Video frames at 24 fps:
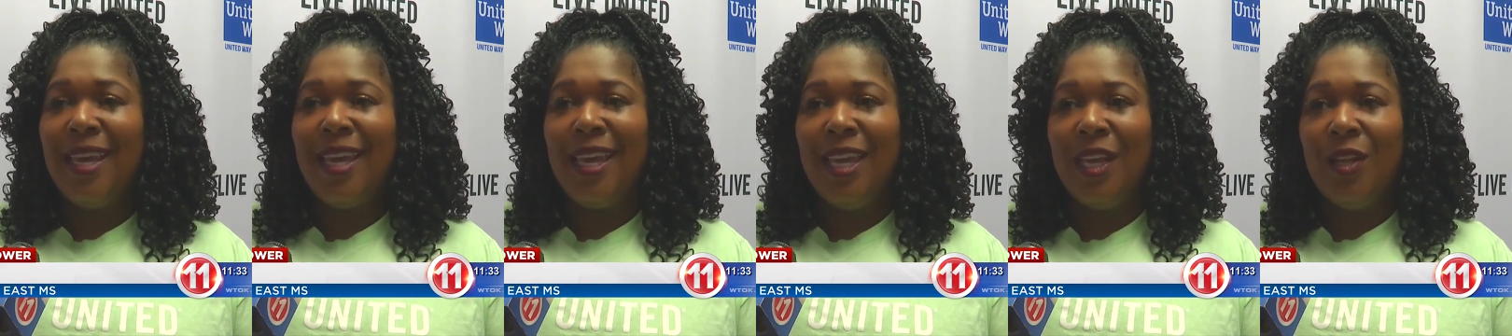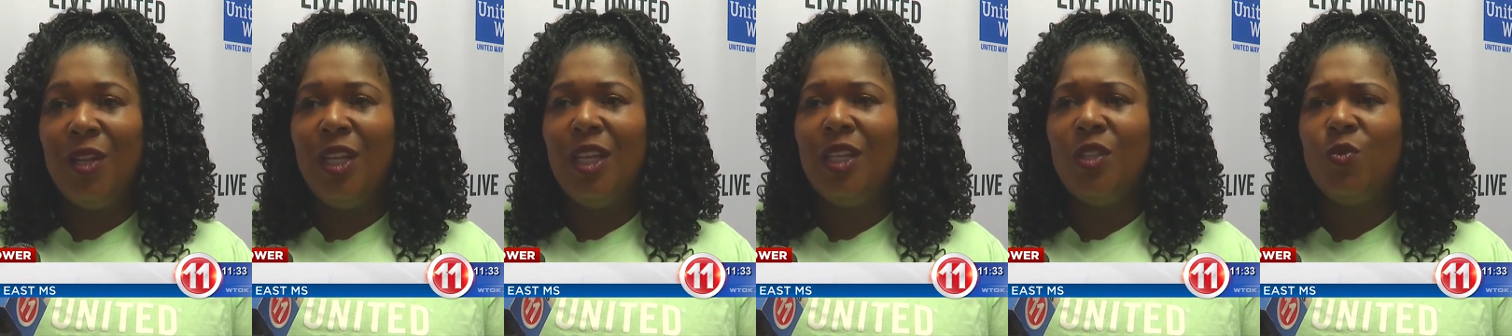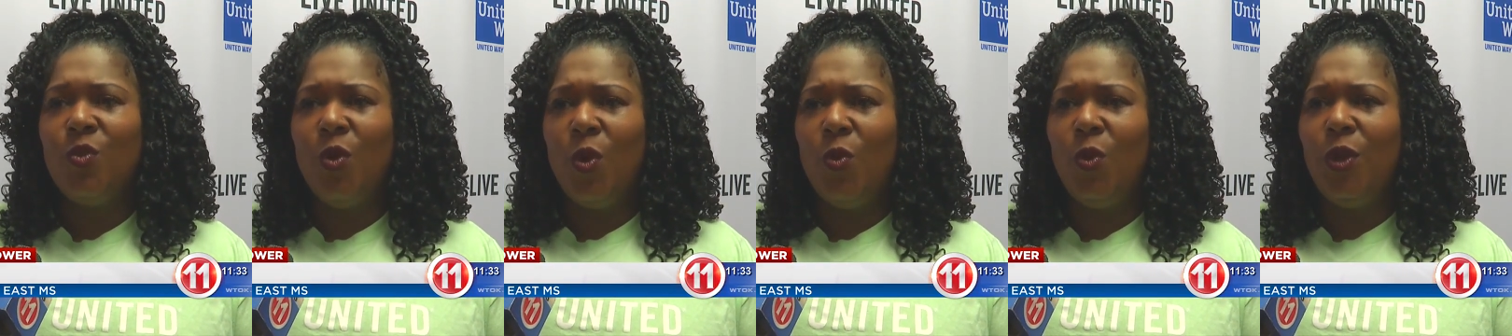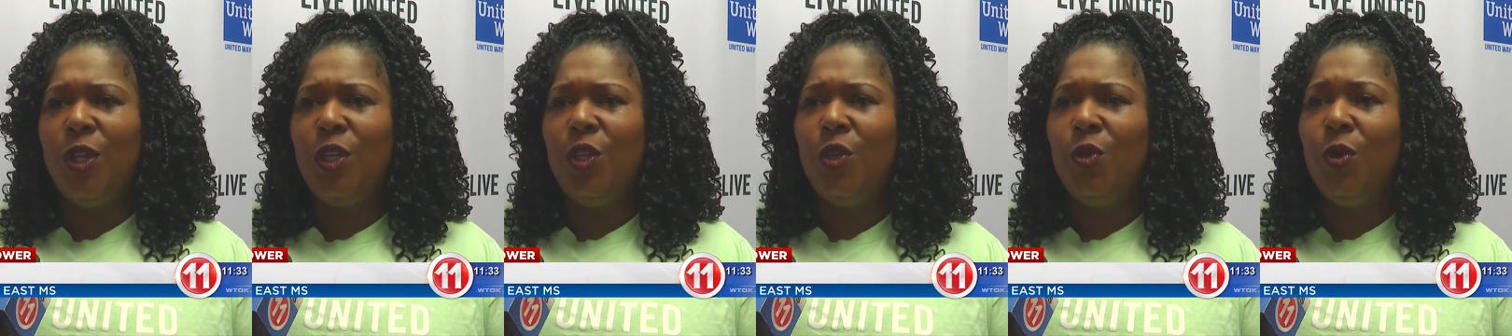It is what
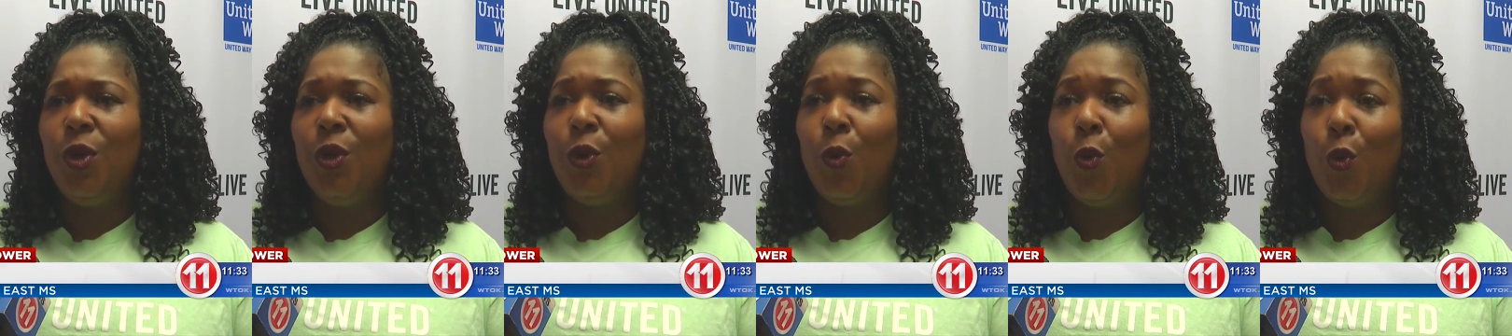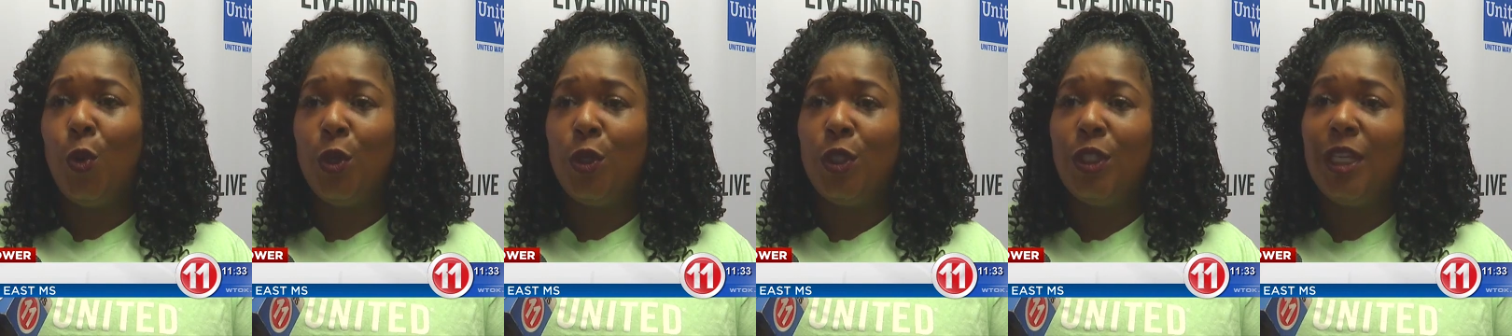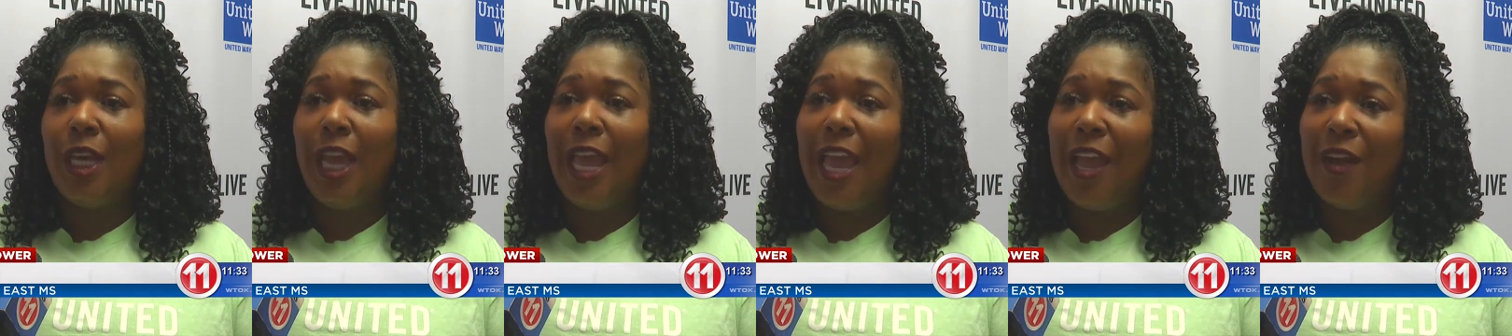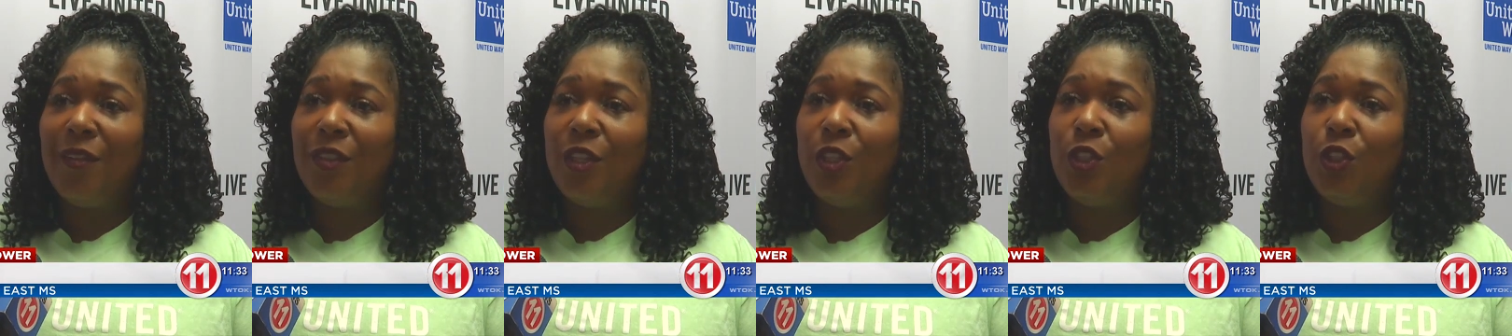we do in order to
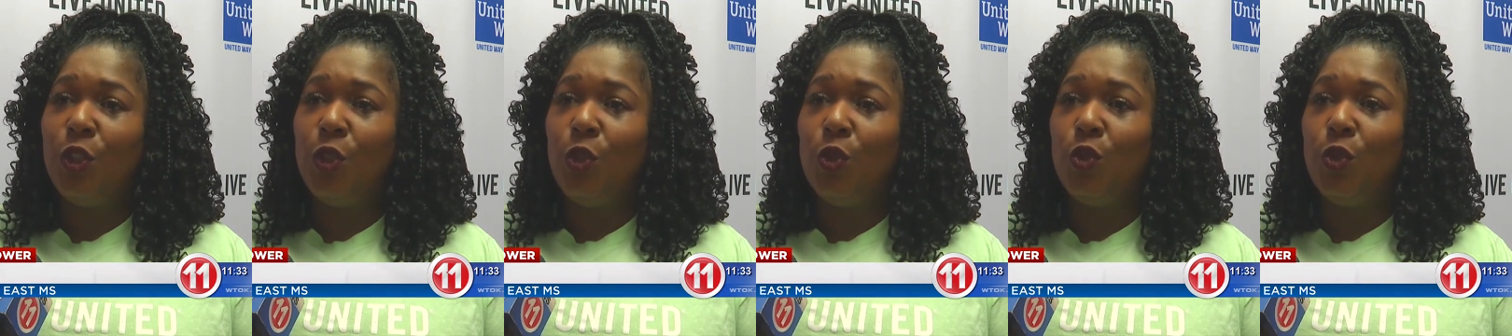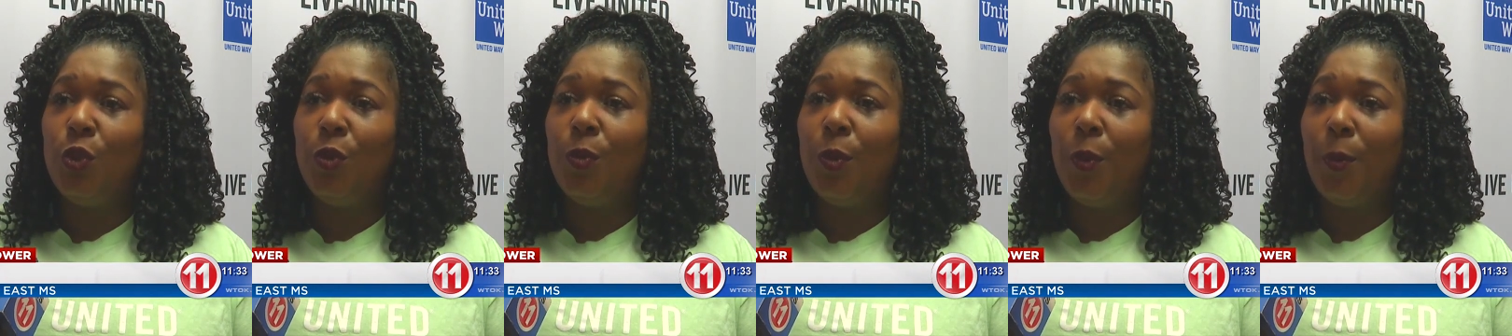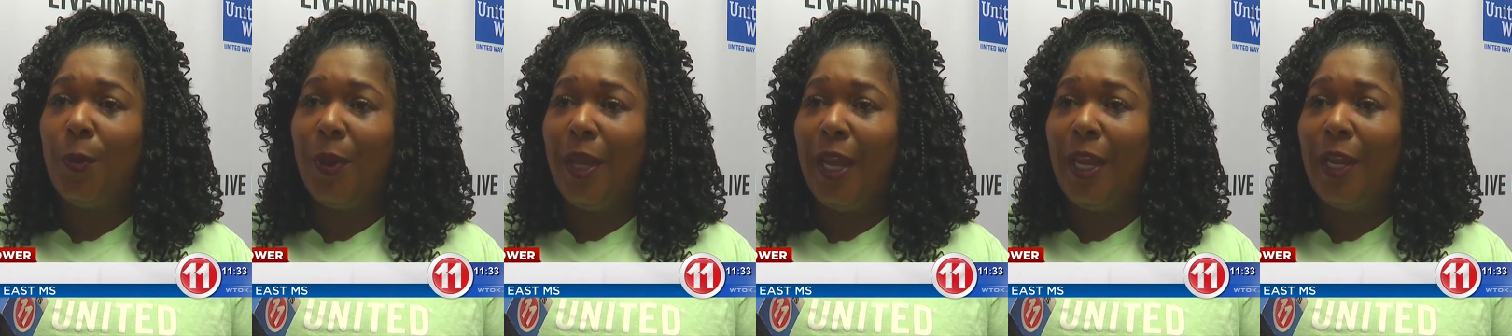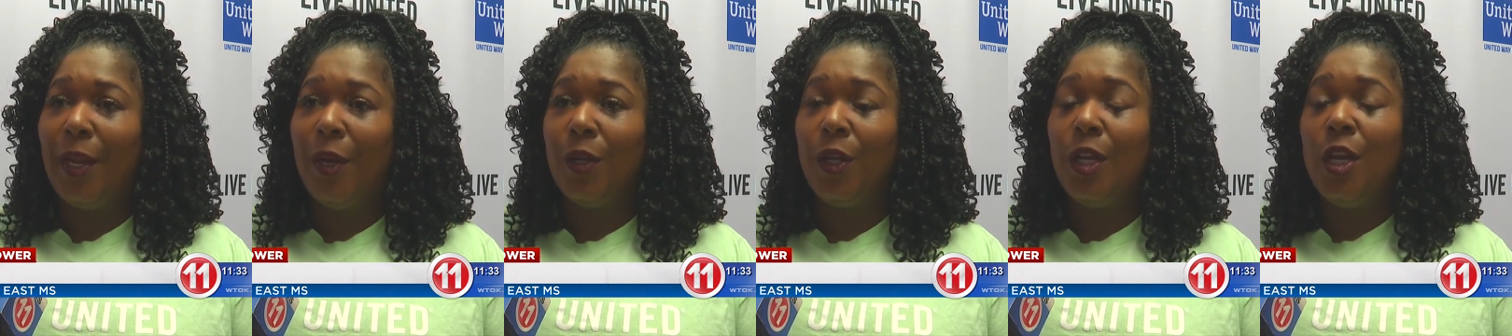have the children
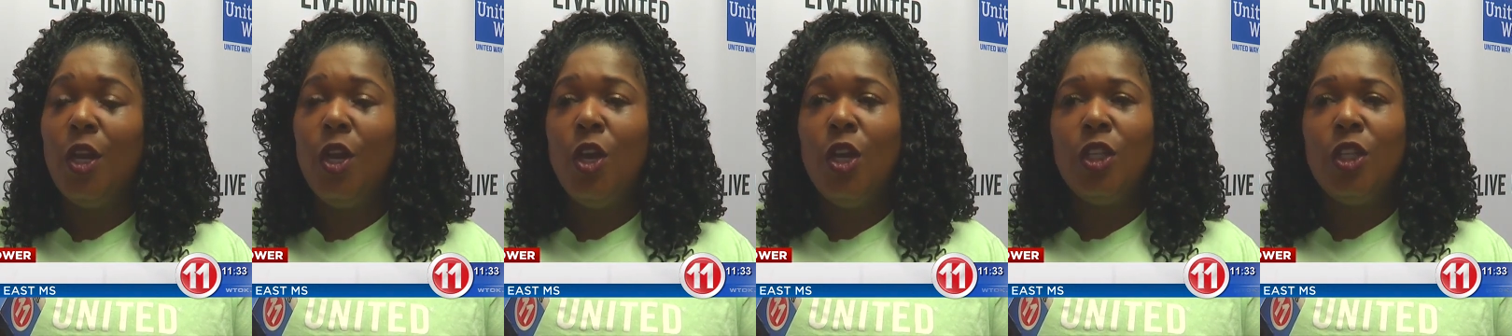prepared.